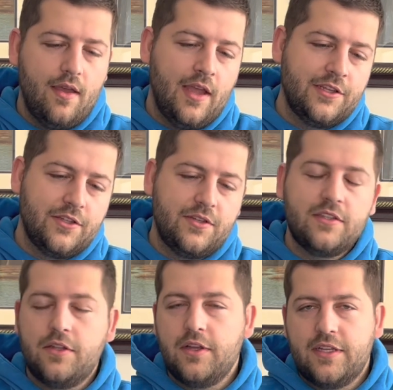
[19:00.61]
it just
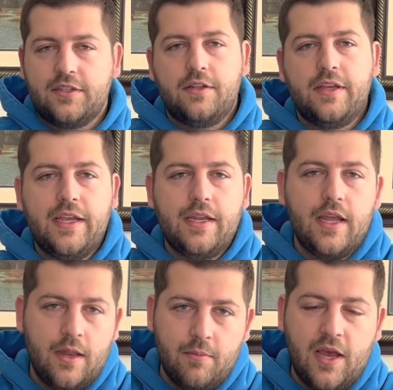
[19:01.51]
doesn't as clean
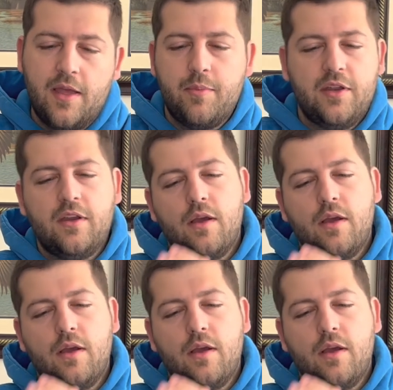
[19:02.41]
in my opinion.